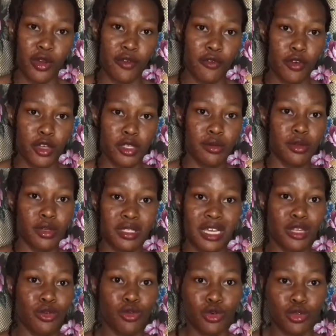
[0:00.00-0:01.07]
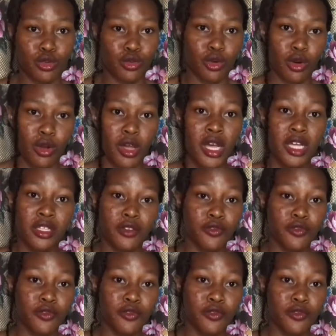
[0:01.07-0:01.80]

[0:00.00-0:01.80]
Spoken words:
it's because I don't want to call.